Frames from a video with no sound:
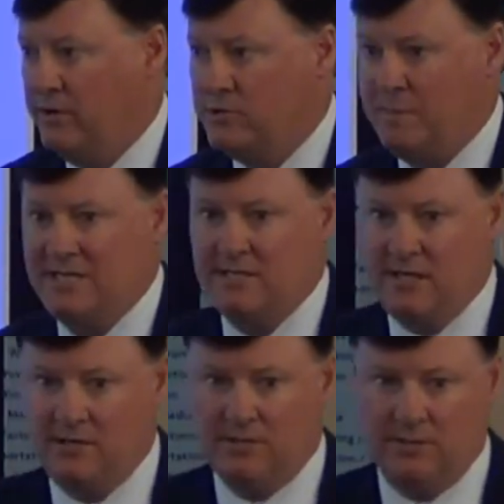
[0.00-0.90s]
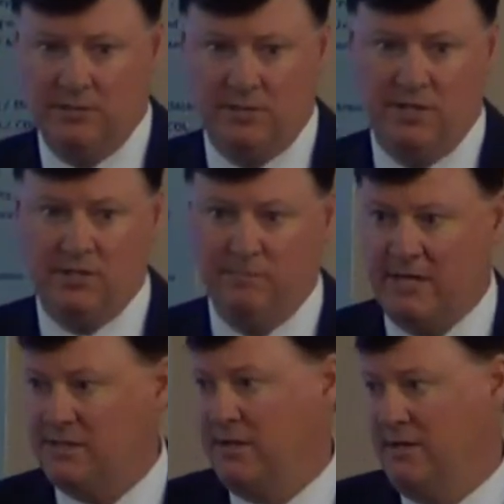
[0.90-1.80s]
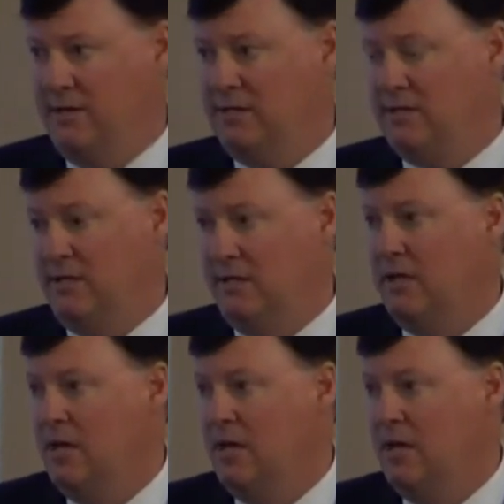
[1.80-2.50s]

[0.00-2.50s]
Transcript: Aerospace States Association based out of DC.